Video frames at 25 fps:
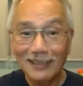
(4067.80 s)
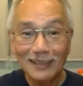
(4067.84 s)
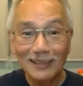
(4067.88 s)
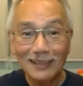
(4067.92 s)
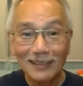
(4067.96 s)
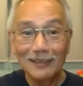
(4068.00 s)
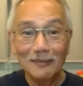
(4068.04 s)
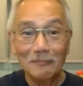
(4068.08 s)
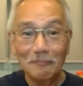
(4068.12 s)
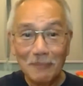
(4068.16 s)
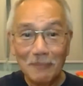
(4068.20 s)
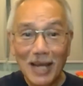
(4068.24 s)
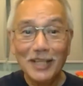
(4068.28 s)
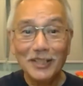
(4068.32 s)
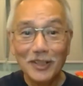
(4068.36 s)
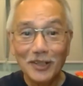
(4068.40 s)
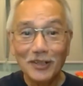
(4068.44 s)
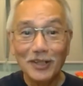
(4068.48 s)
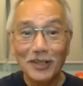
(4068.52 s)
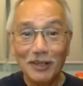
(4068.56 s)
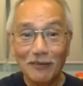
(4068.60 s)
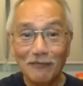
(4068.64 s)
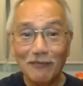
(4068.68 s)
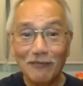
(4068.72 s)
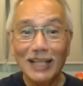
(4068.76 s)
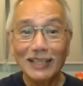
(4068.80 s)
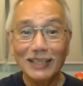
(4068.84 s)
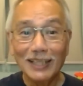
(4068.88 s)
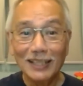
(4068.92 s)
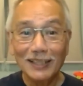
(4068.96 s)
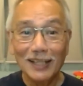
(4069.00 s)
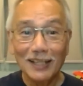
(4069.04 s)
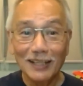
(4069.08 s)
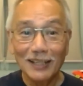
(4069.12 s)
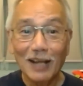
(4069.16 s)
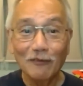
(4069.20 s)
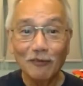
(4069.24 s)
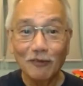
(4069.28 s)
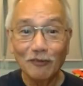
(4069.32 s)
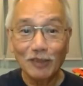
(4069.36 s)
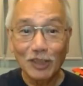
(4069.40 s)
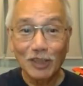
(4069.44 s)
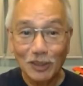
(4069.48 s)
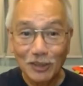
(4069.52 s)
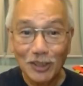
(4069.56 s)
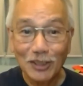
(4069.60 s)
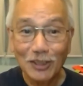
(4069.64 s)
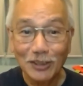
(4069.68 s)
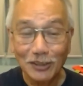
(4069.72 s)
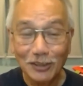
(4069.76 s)
that major event in the
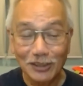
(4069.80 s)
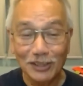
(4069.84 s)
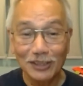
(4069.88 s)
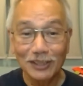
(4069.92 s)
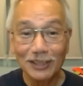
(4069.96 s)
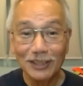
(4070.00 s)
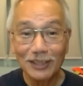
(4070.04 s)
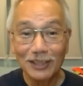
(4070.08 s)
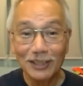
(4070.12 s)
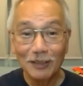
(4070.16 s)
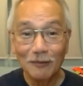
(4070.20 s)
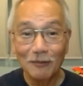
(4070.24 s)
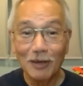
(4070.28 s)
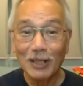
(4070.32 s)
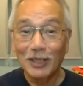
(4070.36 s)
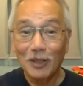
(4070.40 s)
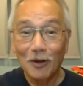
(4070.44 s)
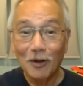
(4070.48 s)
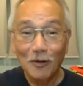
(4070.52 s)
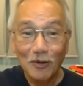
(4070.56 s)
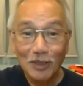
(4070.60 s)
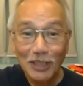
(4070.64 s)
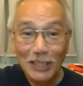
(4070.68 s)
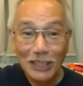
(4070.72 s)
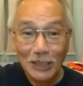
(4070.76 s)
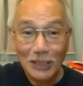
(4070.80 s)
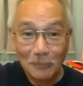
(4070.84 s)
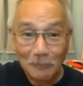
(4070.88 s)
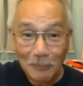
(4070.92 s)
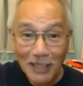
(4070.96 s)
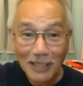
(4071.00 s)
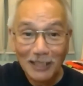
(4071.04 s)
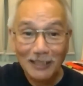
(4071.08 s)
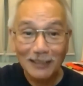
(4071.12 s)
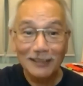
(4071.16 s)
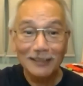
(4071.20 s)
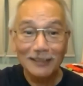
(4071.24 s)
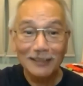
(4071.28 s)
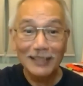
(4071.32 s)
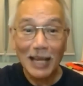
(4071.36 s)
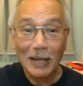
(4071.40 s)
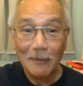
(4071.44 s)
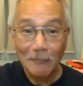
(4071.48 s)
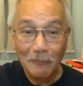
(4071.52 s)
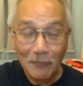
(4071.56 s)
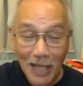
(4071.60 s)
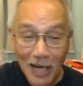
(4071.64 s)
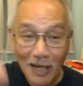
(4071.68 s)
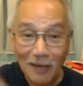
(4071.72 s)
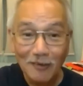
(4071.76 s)
life of the church when the Holy
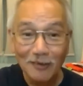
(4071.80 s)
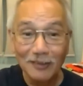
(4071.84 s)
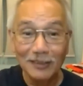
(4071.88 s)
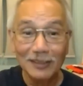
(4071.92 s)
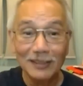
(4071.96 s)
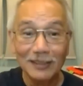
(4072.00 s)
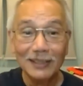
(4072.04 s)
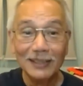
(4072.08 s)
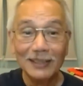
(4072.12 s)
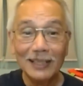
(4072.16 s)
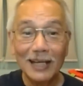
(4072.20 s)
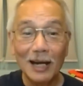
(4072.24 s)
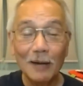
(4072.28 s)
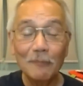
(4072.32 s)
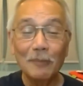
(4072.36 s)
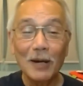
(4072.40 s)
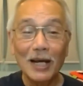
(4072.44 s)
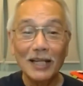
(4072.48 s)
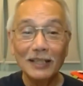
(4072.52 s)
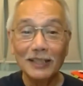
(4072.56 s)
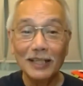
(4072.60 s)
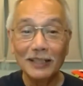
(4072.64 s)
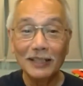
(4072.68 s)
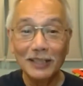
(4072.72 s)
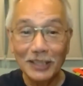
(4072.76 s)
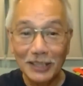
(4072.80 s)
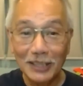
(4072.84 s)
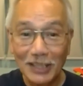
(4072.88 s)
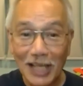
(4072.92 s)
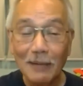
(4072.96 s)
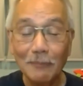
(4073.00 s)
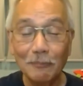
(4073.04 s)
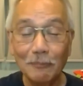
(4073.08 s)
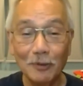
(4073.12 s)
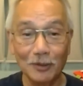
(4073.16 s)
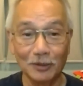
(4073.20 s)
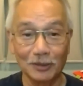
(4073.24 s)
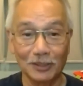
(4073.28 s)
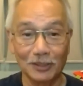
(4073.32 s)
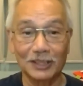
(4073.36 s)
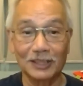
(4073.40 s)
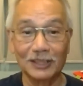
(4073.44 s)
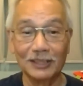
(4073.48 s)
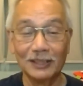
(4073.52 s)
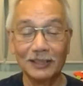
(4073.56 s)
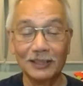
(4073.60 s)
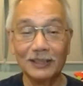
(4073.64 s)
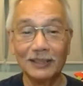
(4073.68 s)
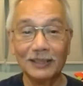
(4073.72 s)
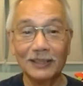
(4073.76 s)
Spirit came down upon the
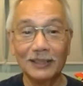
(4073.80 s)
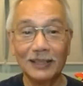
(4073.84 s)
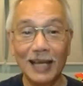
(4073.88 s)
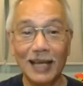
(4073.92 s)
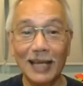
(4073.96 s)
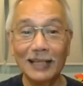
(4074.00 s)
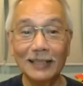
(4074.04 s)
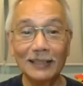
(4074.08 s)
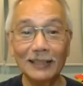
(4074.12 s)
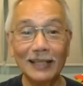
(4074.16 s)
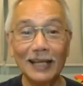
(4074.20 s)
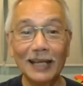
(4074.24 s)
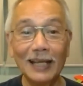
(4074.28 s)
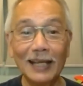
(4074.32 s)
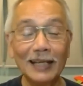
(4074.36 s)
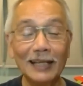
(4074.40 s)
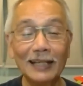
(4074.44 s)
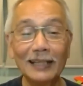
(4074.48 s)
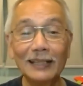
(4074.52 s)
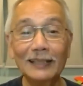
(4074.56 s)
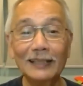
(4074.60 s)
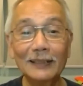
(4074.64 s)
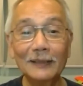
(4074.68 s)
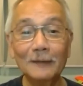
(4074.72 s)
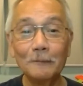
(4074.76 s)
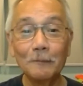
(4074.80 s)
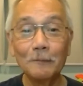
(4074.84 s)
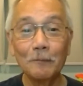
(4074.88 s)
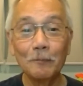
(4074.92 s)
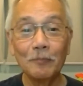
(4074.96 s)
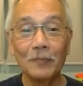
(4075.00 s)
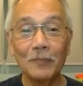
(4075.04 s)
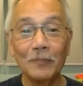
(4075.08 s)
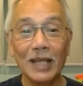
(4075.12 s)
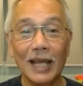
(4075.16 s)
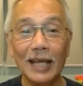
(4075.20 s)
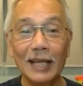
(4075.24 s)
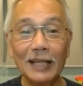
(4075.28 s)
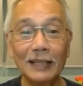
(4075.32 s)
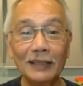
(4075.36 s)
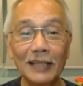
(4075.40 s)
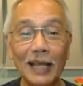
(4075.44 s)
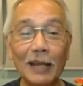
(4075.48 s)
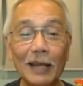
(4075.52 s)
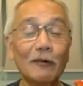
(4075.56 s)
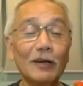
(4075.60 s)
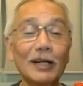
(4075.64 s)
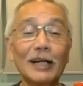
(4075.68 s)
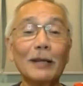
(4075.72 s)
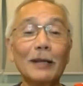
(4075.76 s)
disciples and and
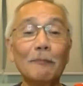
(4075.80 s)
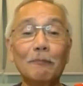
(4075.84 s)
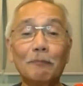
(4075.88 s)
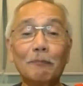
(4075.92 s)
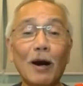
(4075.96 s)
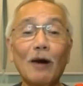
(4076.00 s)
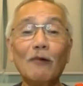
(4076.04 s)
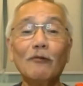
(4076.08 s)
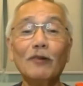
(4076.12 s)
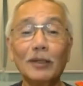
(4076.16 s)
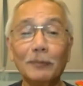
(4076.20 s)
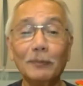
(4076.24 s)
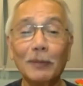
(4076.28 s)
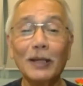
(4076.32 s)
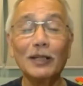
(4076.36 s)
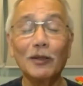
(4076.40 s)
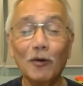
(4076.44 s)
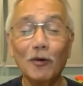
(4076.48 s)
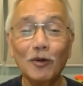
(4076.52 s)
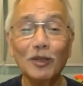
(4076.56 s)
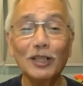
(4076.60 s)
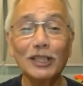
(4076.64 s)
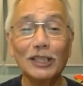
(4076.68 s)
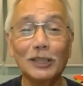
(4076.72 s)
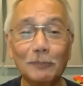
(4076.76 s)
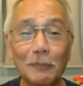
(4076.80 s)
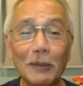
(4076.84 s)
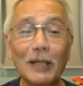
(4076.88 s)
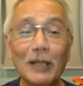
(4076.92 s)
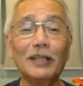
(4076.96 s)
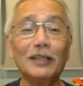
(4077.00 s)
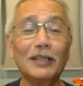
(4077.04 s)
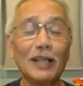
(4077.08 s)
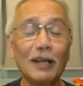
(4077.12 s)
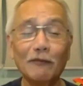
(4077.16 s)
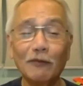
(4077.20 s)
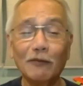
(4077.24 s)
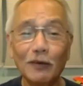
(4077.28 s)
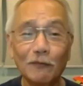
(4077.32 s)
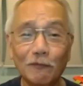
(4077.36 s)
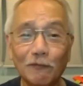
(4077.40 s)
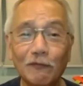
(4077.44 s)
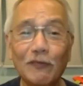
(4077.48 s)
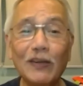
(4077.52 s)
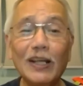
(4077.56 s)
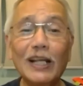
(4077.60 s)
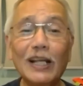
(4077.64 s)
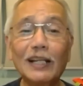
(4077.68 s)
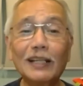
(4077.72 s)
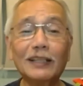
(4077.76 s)
and they were empowered by the Holy Spirit. They
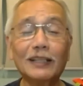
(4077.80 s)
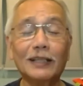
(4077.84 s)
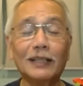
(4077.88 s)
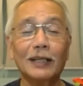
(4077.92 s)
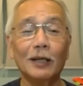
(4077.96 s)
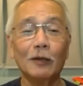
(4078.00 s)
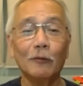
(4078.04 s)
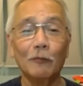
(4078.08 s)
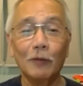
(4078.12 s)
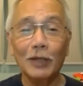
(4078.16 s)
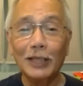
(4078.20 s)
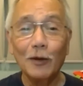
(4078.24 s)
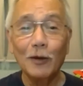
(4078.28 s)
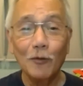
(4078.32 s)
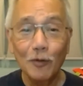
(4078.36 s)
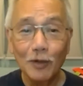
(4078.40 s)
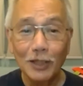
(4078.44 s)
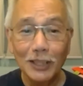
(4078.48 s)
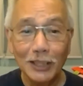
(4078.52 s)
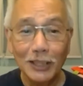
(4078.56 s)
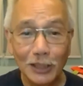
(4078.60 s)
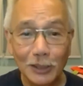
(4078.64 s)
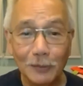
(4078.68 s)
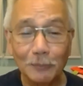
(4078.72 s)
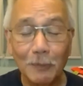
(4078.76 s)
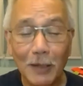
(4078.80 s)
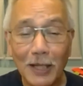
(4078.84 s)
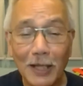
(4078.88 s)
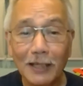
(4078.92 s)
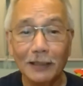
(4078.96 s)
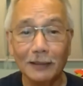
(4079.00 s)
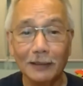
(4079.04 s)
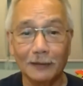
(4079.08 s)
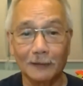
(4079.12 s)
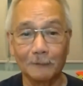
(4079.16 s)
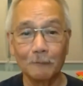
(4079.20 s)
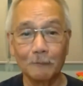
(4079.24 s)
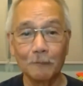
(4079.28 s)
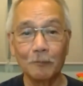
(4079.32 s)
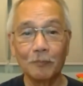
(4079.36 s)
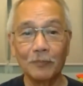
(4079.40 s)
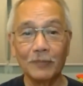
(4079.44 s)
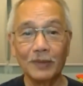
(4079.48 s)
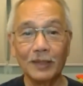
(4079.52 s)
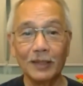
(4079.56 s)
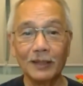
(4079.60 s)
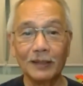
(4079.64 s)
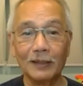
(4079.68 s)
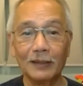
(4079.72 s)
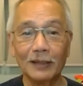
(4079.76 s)
were filled with the Holy Spirit,
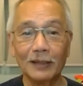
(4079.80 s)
